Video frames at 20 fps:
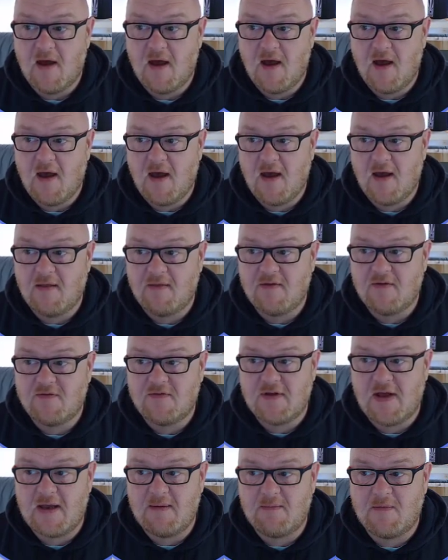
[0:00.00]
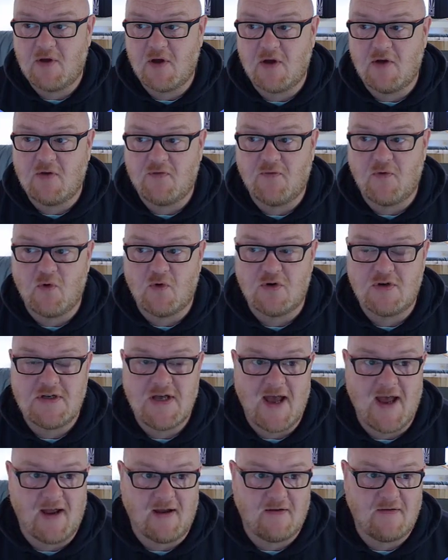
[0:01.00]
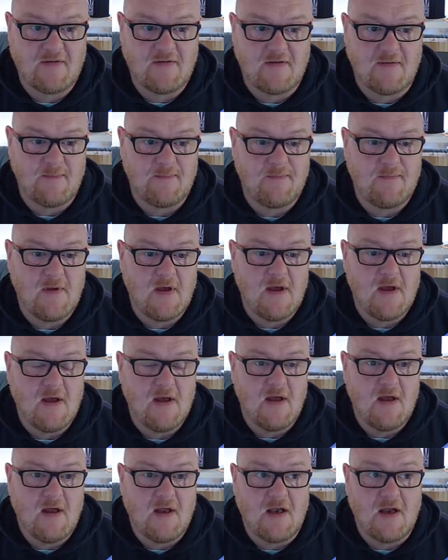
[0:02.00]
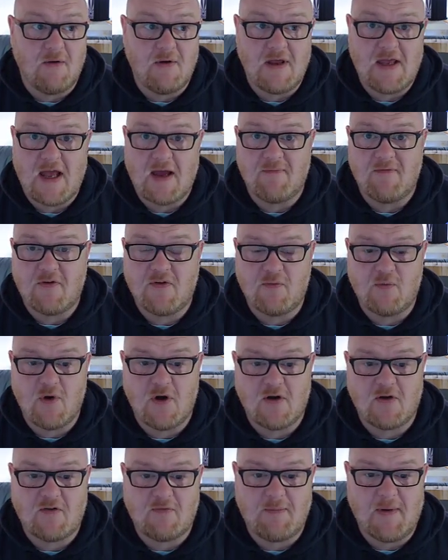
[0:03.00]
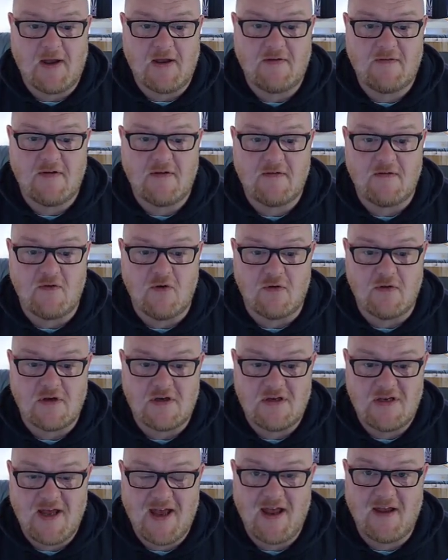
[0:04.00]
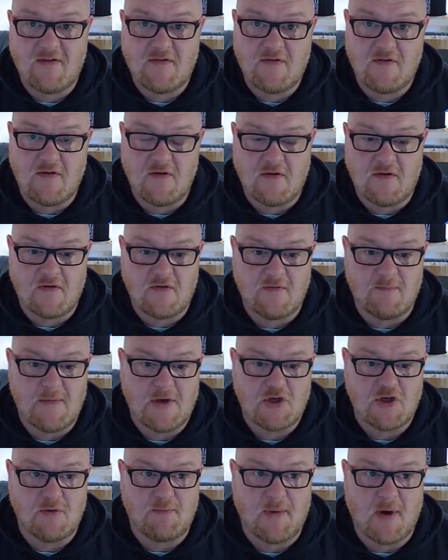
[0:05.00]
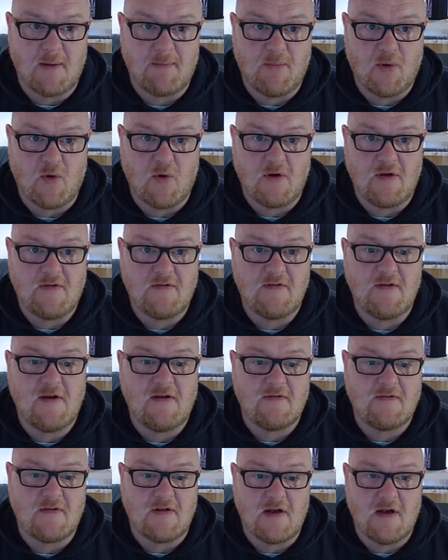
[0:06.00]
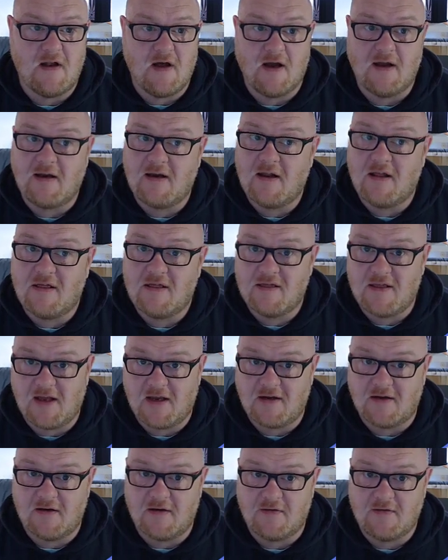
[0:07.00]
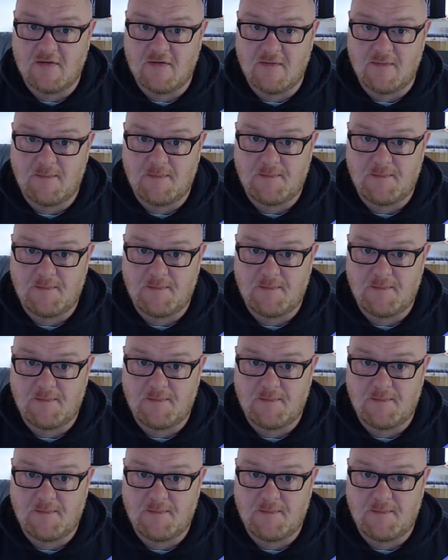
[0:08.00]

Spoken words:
And the same goes for text. Now in Canvas Workspace, it's not the text that's measured by points, it's the line thickness.